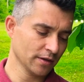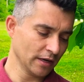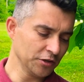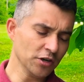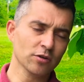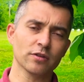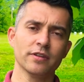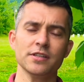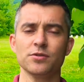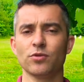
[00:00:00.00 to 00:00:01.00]
And you know,
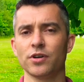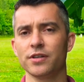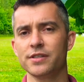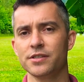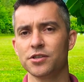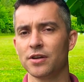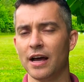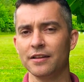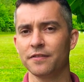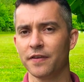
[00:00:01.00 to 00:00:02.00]
these words, "do
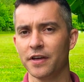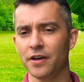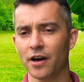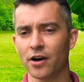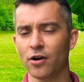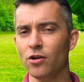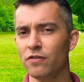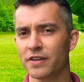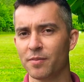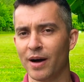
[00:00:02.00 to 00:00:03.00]
not fear," are all
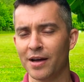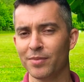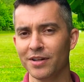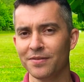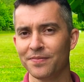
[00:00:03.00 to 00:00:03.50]
over the Bible.